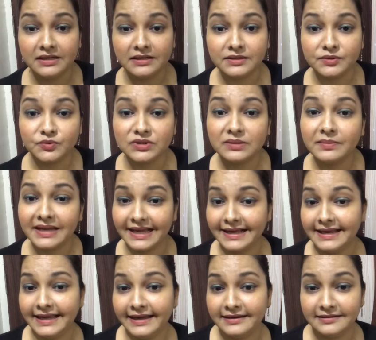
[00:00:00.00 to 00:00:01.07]
do the black
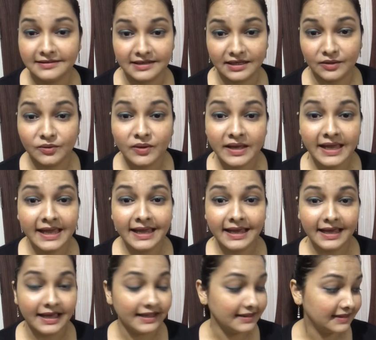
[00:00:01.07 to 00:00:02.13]
liner now
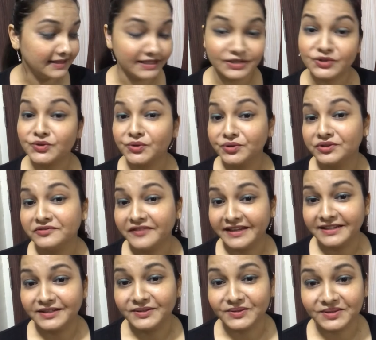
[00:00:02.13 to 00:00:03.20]
and then show you the
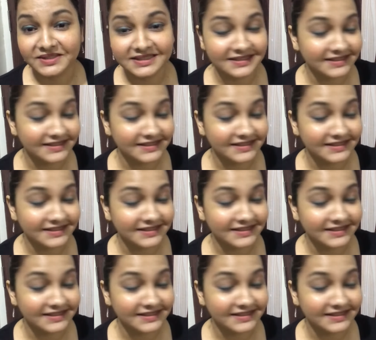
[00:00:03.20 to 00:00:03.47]
final look.